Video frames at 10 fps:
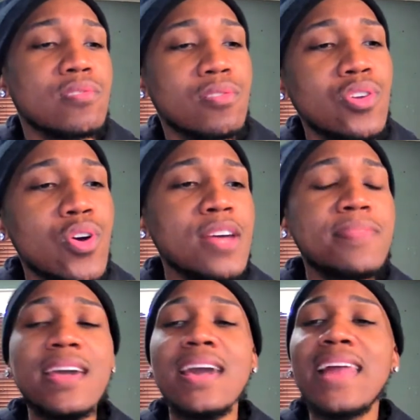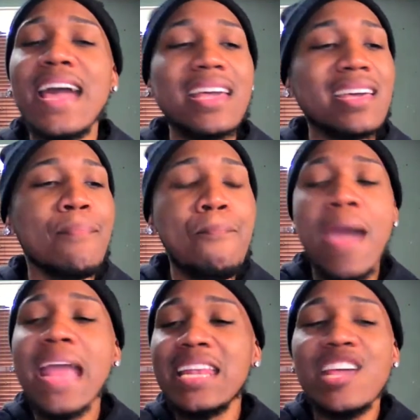You know what I'm saying? Like,
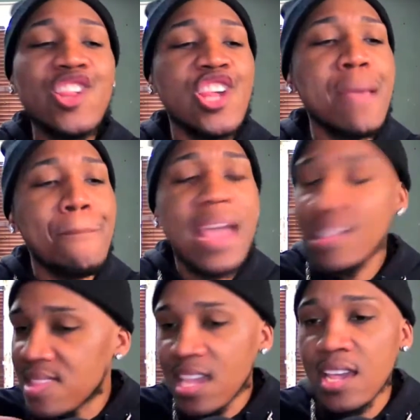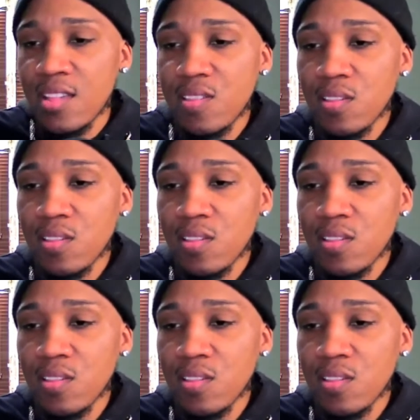make this shit make sense.